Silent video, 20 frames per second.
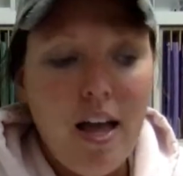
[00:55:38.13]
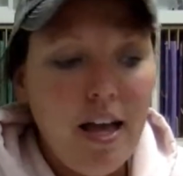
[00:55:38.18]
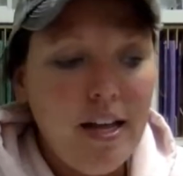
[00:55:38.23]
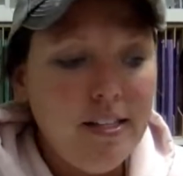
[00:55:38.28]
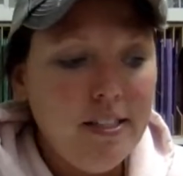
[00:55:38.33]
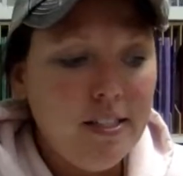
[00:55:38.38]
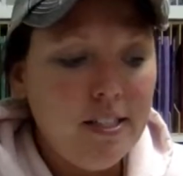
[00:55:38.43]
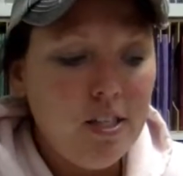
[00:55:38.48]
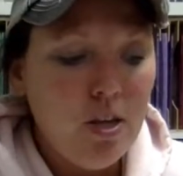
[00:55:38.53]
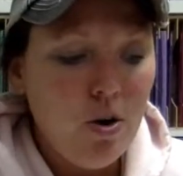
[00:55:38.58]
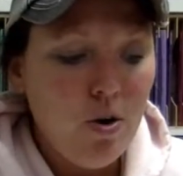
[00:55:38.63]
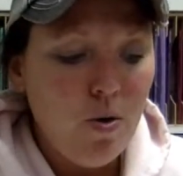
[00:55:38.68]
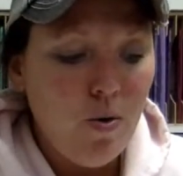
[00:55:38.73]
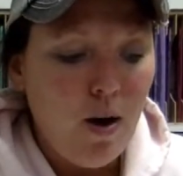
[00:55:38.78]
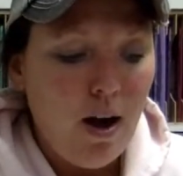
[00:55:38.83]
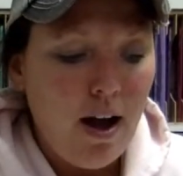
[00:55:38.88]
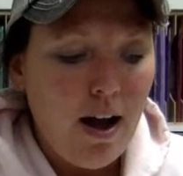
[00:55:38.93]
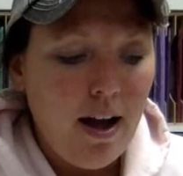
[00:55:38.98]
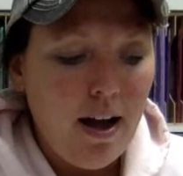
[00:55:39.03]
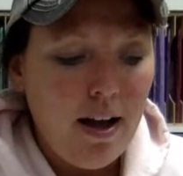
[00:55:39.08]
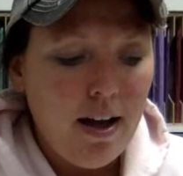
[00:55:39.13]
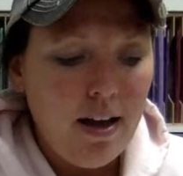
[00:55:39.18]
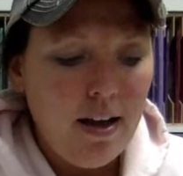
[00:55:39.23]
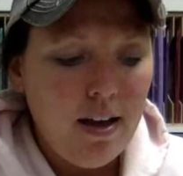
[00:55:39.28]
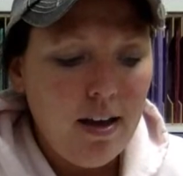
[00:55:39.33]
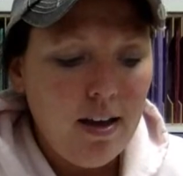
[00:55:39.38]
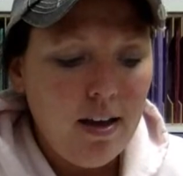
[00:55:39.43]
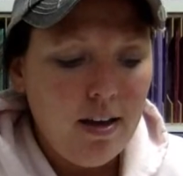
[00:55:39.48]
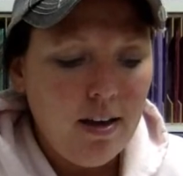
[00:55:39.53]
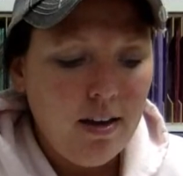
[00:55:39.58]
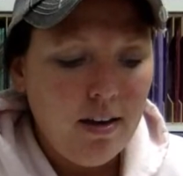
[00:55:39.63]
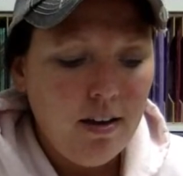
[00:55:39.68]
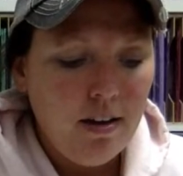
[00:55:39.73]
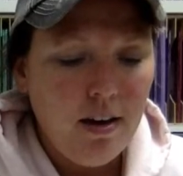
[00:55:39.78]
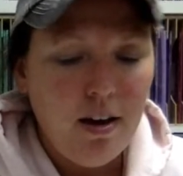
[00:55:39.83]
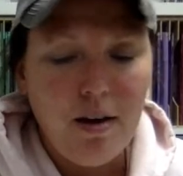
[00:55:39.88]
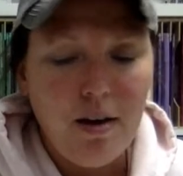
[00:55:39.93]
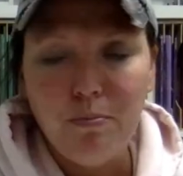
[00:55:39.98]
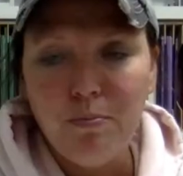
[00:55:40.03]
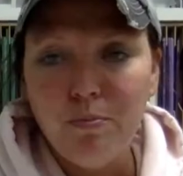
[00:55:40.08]
And so I,
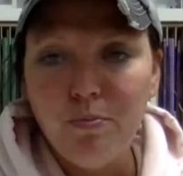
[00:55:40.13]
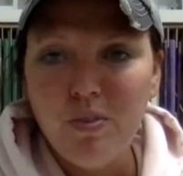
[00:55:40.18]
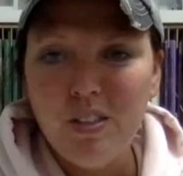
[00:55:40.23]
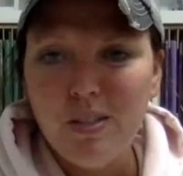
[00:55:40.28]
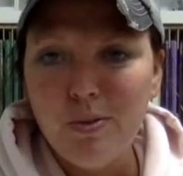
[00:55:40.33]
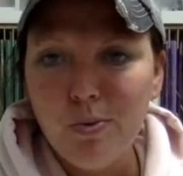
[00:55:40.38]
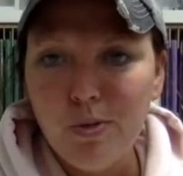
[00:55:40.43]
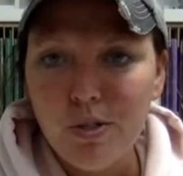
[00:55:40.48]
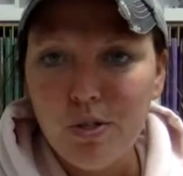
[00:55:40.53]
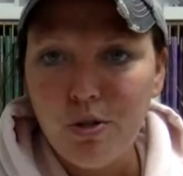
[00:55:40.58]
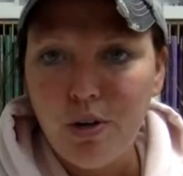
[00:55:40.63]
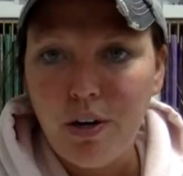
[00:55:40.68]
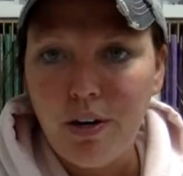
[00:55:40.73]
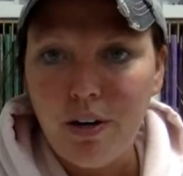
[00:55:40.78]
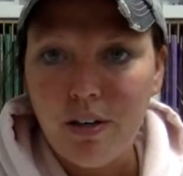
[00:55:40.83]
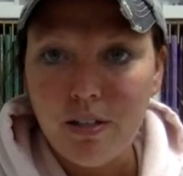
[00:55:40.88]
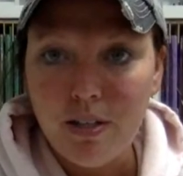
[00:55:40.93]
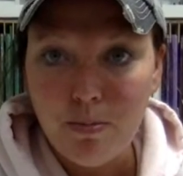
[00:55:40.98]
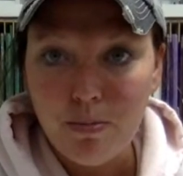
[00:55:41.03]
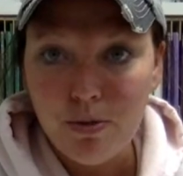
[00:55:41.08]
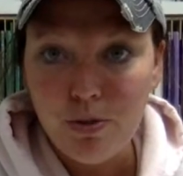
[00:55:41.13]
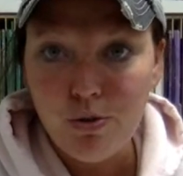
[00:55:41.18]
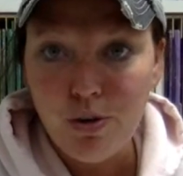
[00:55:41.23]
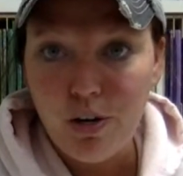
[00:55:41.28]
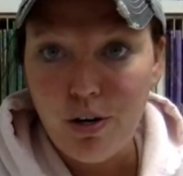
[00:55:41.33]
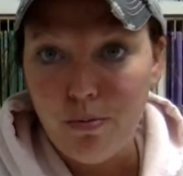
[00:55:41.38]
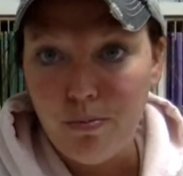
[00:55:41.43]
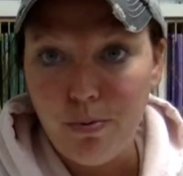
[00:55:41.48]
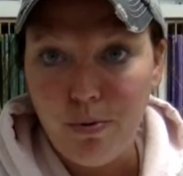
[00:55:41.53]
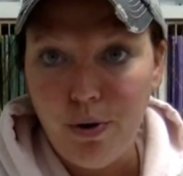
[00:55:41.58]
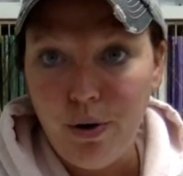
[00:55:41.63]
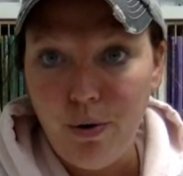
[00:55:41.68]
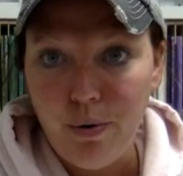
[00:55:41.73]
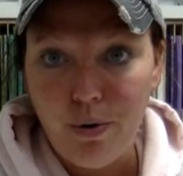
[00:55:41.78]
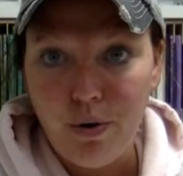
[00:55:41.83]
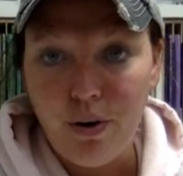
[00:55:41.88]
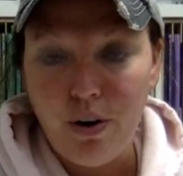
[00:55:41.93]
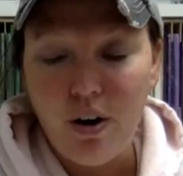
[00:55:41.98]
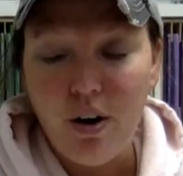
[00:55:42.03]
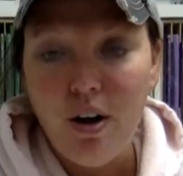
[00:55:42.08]
um, this was during our demonstrator pre
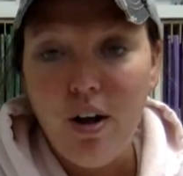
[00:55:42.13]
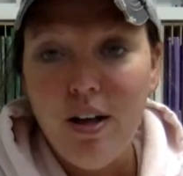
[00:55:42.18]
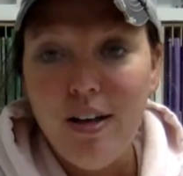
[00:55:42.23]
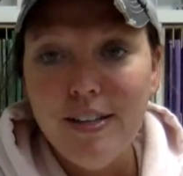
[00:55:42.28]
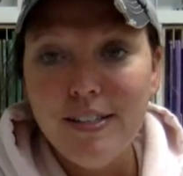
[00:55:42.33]
order.